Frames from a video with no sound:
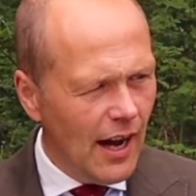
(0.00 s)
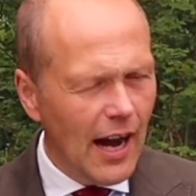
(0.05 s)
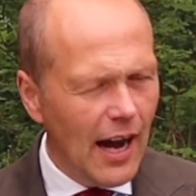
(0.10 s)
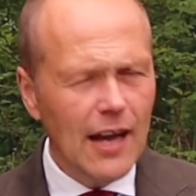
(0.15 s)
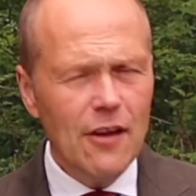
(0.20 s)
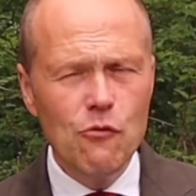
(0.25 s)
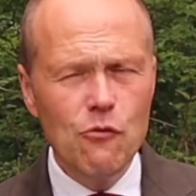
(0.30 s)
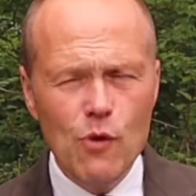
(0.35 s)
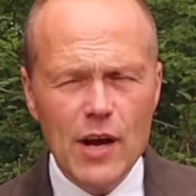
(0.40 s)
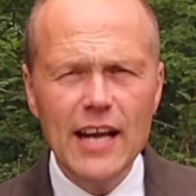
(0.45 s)

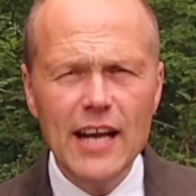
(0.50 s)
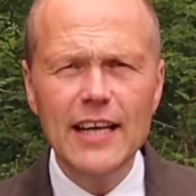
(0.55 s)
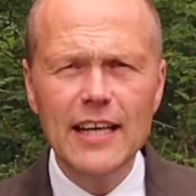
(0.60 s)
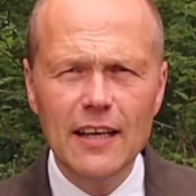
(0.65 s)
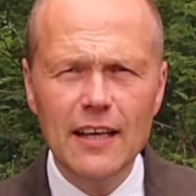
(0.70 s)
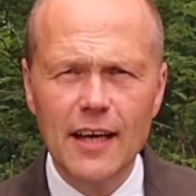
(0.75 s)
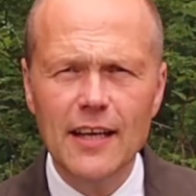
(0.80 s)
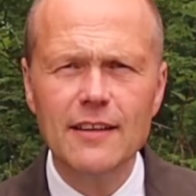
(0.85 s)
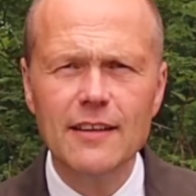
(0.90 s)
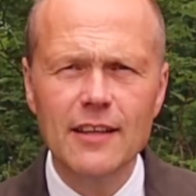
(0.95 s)
I really
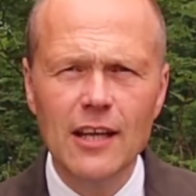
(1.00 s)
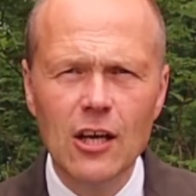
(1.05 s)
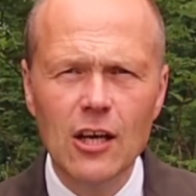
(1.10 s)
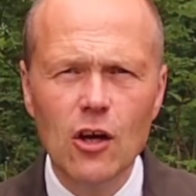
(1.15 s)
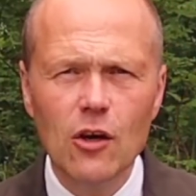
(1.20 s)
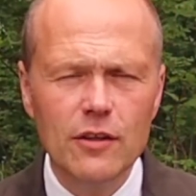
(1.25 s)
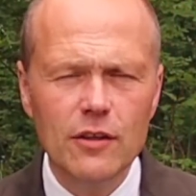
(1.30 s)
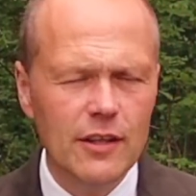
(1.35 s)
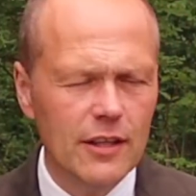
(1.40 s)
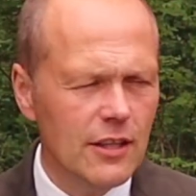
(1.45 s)
like the
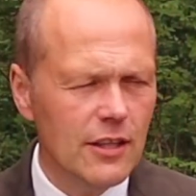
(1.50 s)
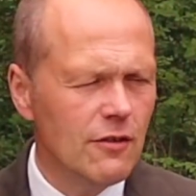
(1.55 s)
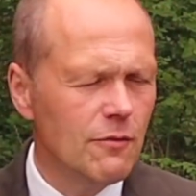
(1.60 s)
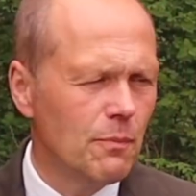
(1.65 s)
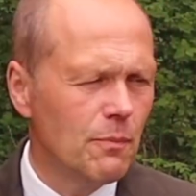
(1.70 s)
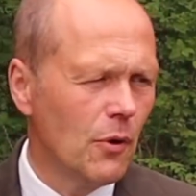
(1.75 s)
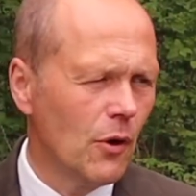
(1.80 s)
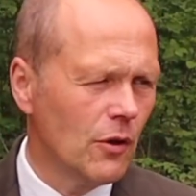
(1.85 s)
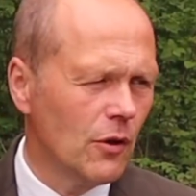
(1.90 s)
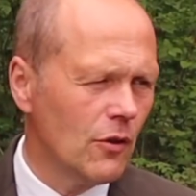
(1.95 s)
look that
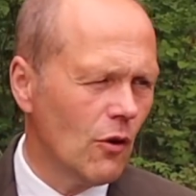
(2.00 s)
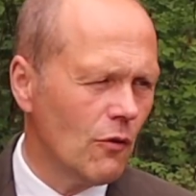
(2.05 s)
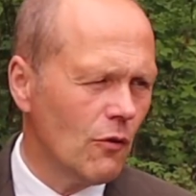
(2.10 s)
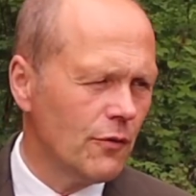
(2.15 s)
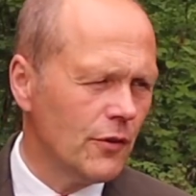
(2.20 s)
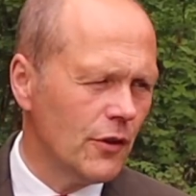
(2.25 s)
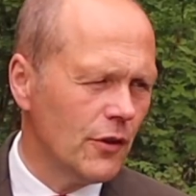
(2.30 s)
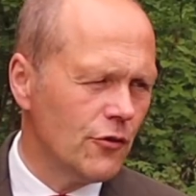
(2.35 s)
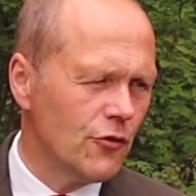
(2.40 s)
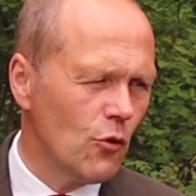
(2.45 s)
you've pulled
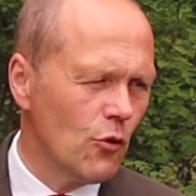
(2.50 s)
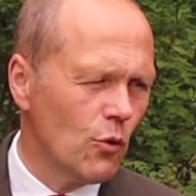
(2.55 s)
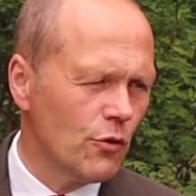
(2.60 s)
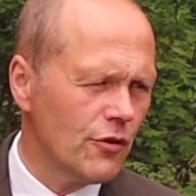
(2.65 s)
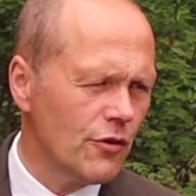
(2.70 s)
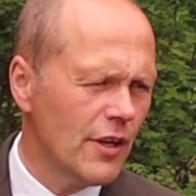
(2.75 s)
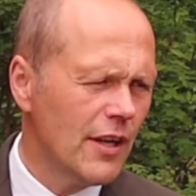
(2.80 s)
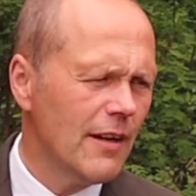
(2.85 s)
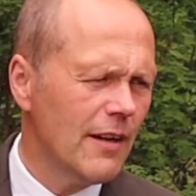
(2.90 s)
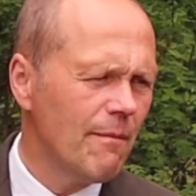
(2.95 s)
off here,
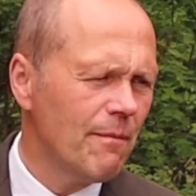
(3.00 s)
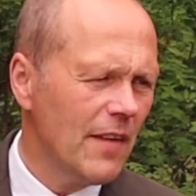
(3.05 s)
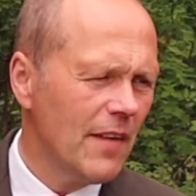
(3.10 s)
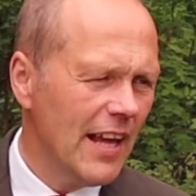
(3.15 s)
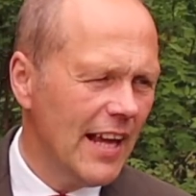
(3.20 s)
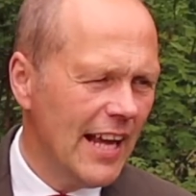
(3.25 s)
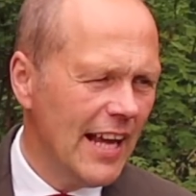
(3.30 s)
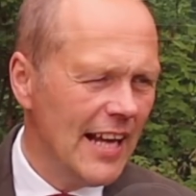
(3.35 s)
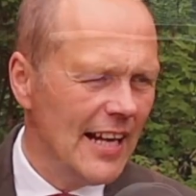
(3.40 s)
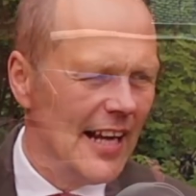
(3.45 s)
George,
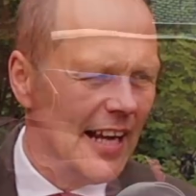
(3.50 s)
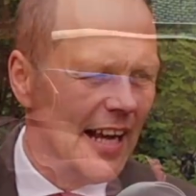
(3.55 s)
it